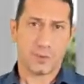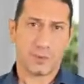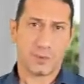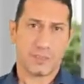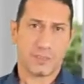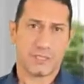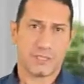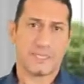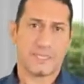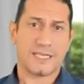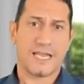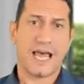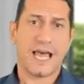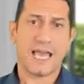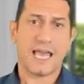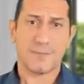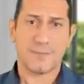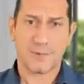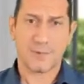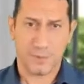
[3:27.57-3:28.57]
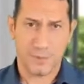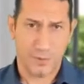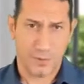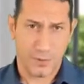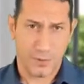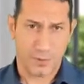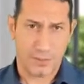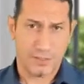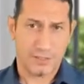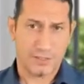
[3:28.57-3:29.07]
the time
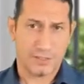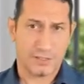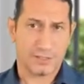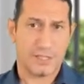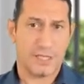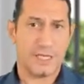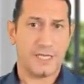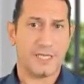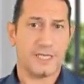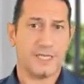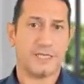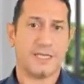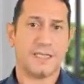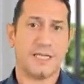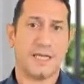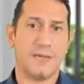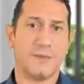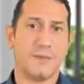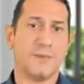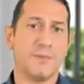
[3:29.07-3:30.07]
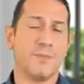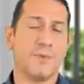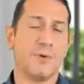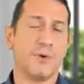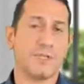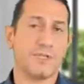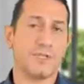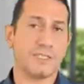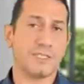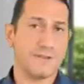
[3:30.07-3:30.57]
component, and the time
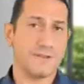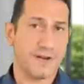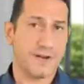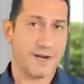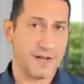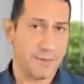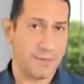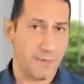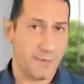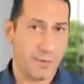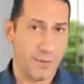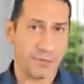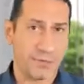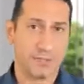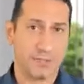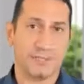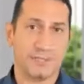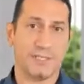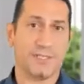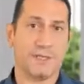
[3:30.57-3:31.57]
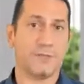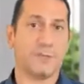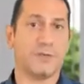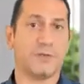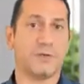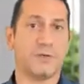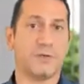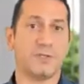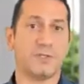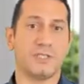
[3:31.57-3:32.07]
component is very important here
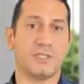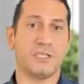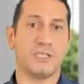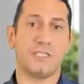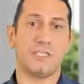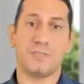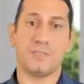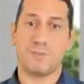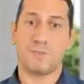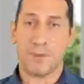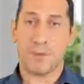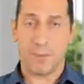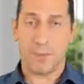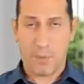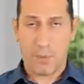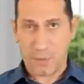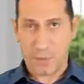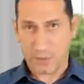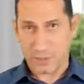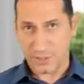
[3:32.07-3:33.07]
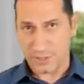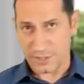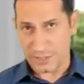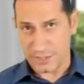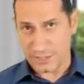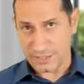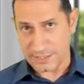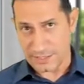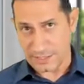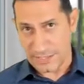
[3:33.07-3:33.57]
because it's a proportion in
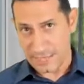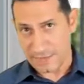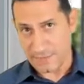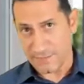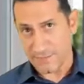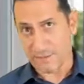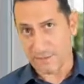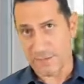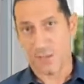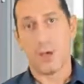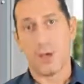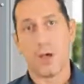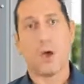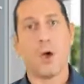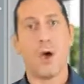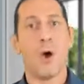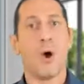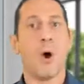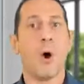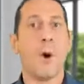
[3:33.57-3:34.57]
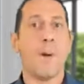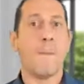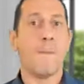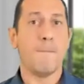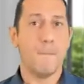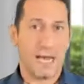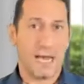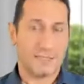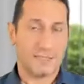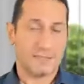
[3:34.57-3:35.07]
itself,
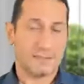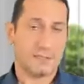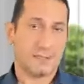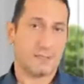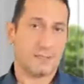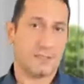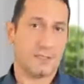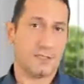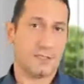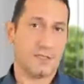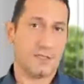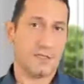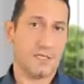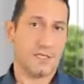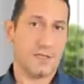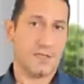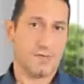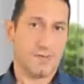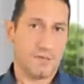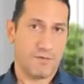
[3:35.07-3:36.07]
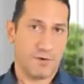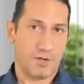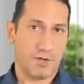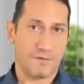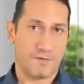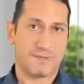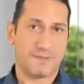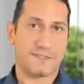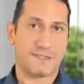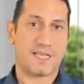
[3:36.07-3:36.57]
but
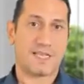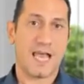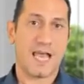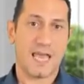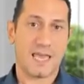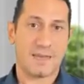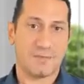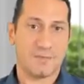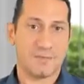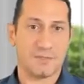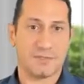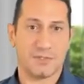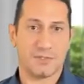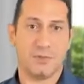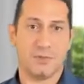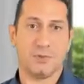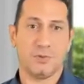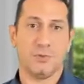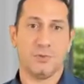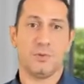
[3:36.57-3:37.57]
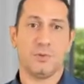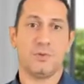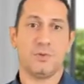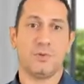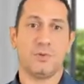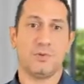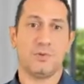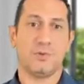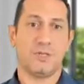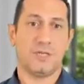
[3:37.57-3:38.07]
involves time. So
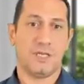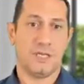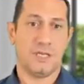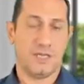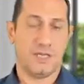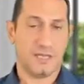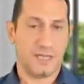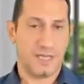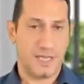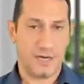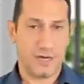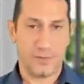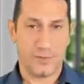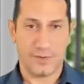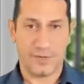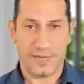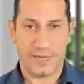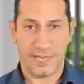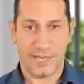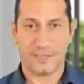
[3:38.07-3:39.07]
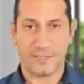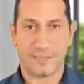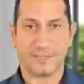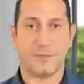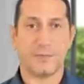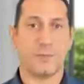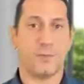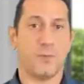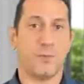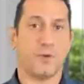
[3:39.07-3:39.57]
in the denominator
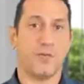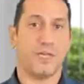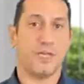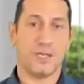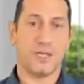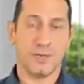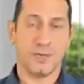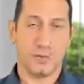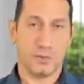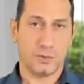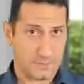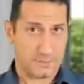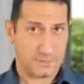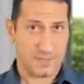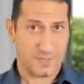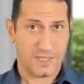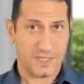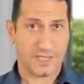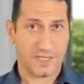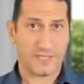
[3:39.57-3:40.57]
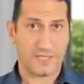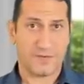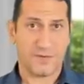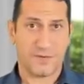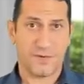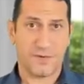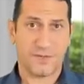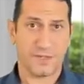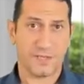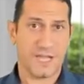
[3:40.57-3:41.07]
we include the
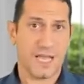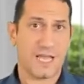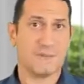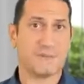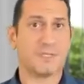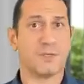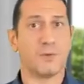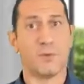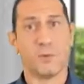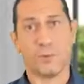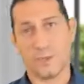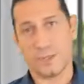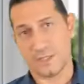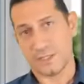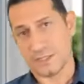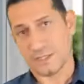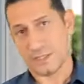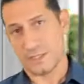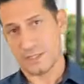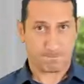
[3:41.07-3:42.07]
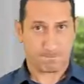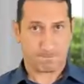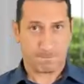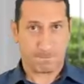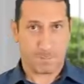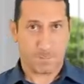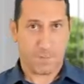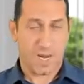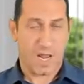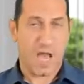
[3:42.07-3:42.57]
different times, and we will see
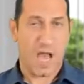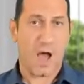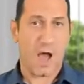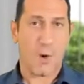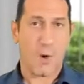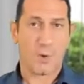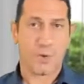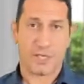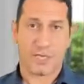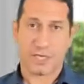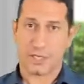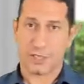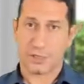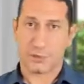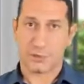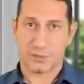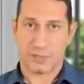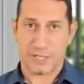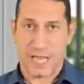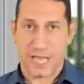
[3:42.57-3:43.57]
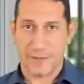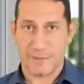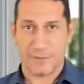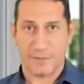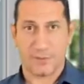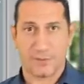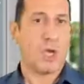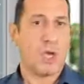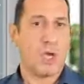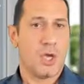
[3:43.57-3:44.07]
how we include time
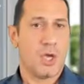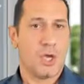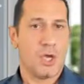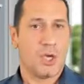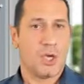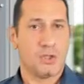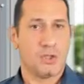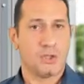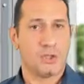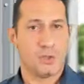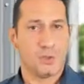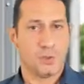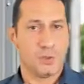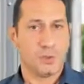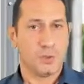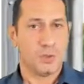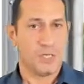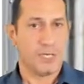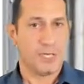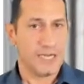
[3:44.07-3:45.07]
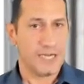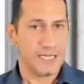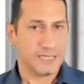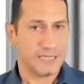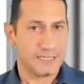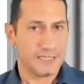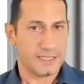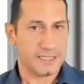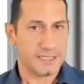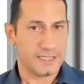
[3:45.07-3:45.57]
into that. So let's
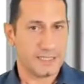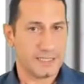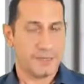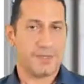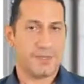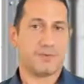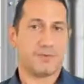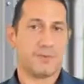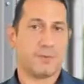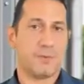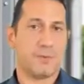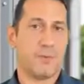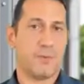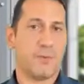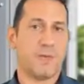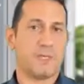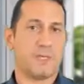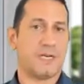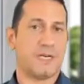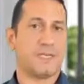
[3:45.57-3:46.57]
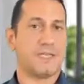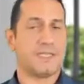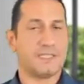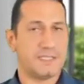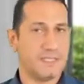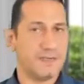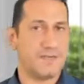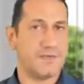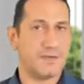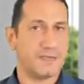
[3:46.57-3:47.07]
see a bit what are these
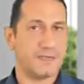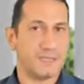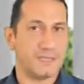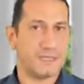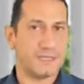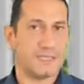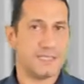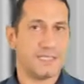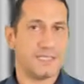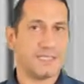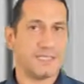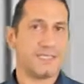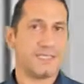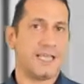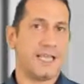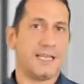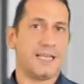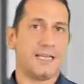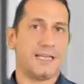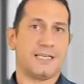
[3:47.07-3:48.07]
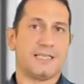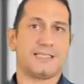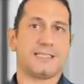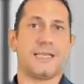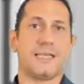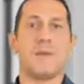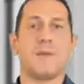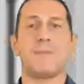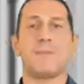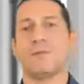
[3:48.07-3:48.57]
differences, and let's take an
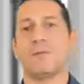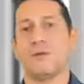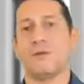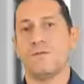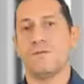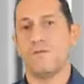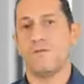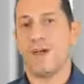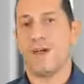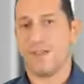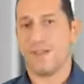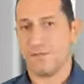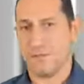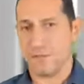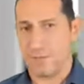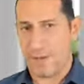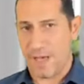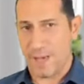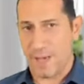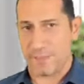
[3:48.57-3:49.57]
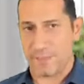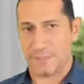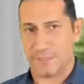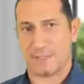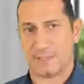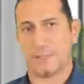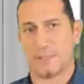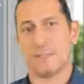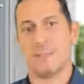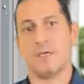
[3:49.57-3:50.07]
example of 5
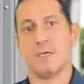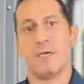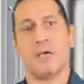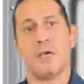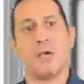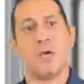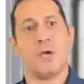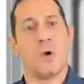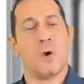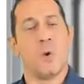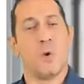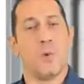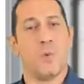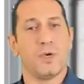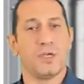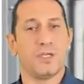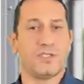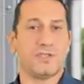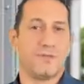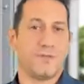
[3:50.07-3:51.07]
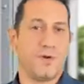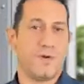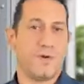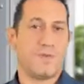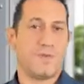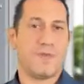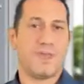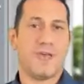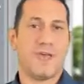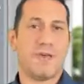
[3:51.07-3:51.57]
puppies, which from
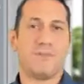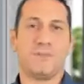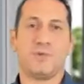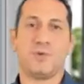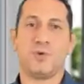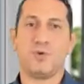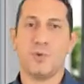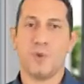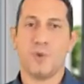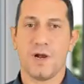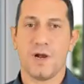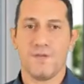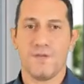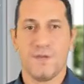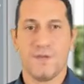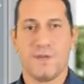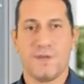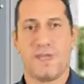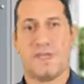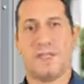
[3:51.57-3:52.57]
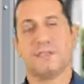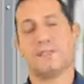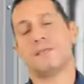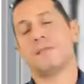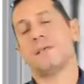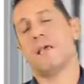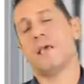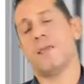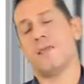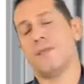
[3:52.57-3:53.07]
them 2 are females
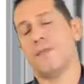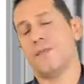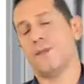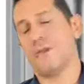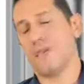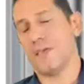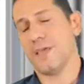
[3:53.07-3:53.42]
and 3 are